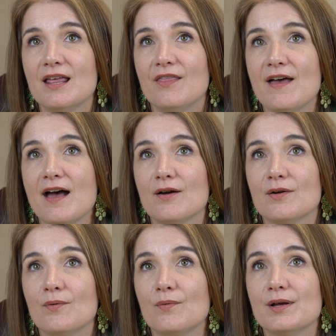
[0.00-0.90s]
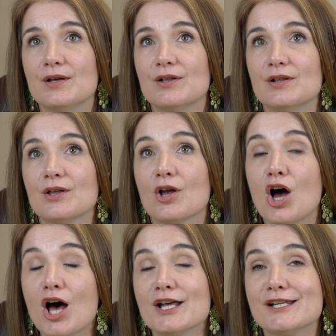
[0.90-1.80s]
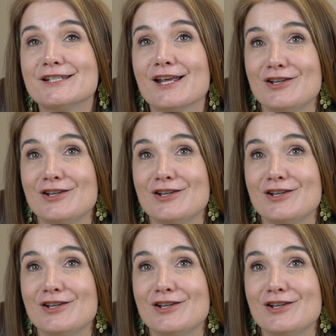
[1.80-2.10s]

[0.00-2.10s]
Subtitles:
that will cause